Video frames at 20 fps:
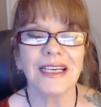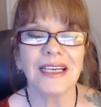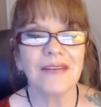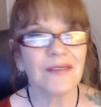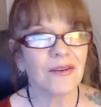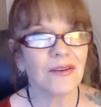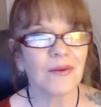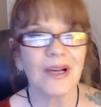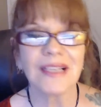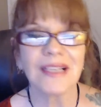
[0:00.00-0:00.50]
if
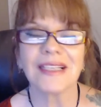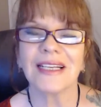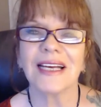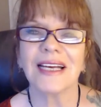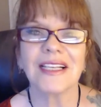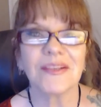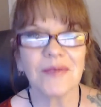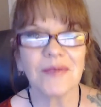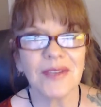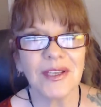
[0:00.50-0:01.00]
it
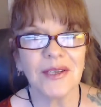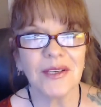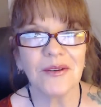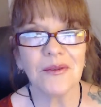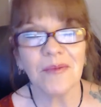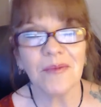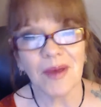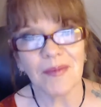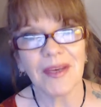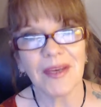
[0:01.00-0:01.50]
resonates with you,
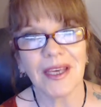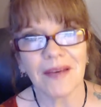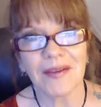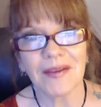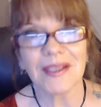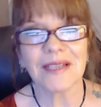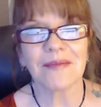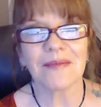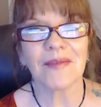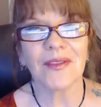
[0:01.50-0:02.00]
maybe give
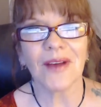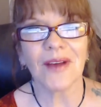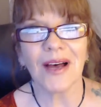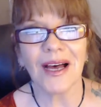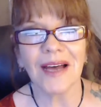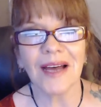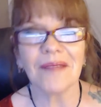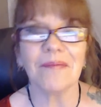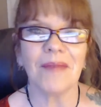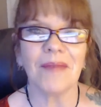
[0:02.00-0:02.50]
it some
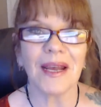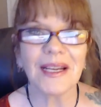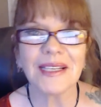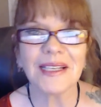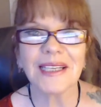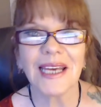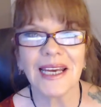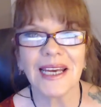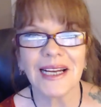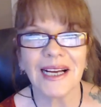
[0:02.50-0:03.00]
thought,
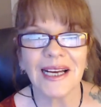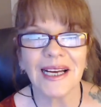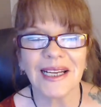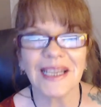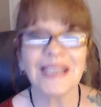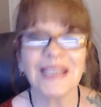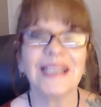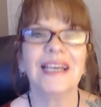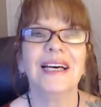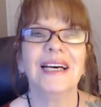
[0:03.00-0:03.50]
meditate on
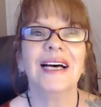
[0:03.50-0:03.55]
it.